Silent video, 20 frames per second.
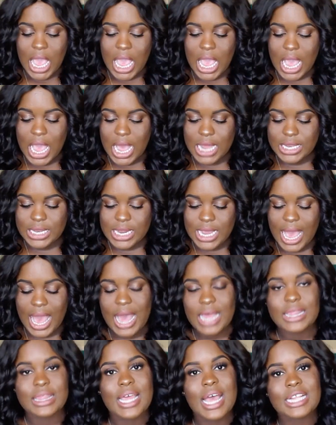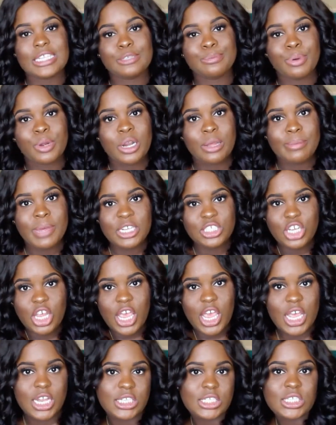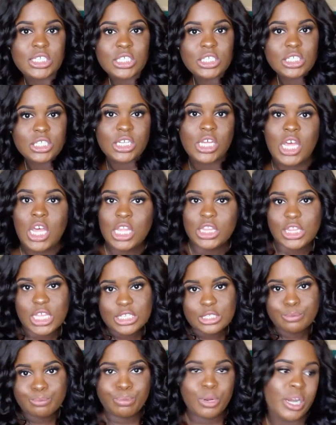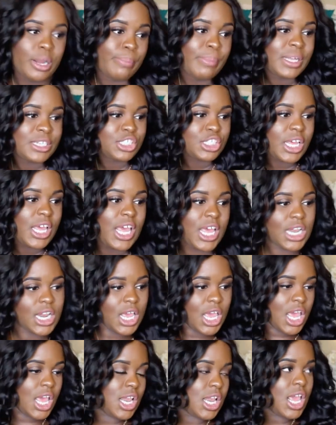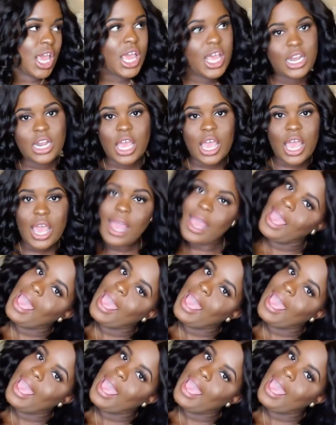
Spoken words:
And yeah, that's pretty much it. That's pretty much it.